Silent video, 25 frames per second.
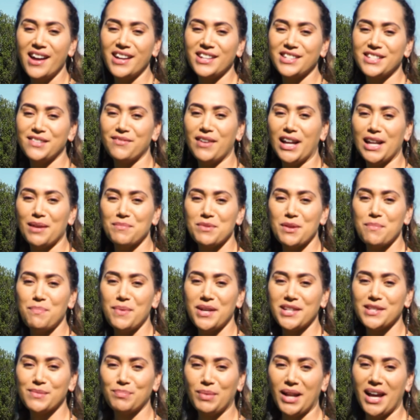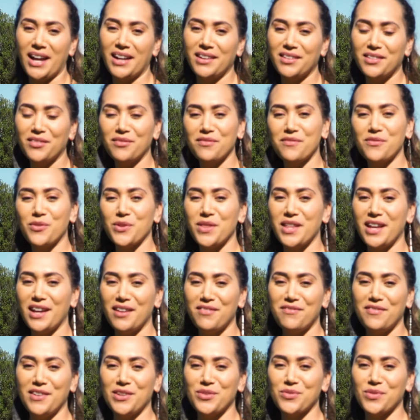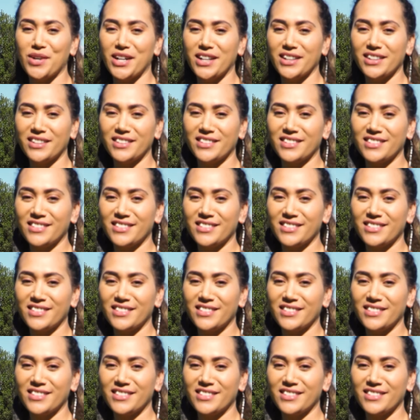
develop the best plan for their whenua.